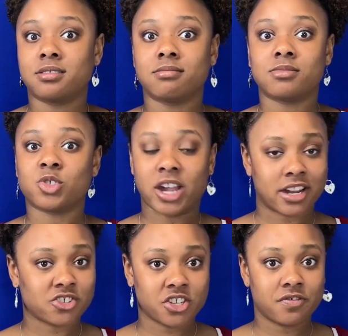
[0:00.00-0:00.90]

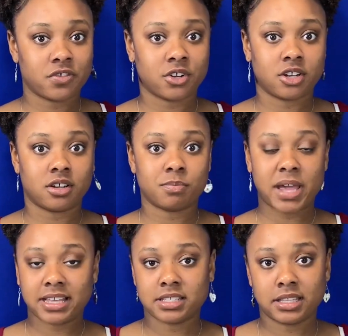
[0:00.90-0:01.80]
strategy for
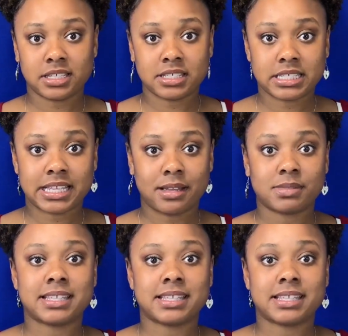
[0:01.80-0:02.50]
passing these exams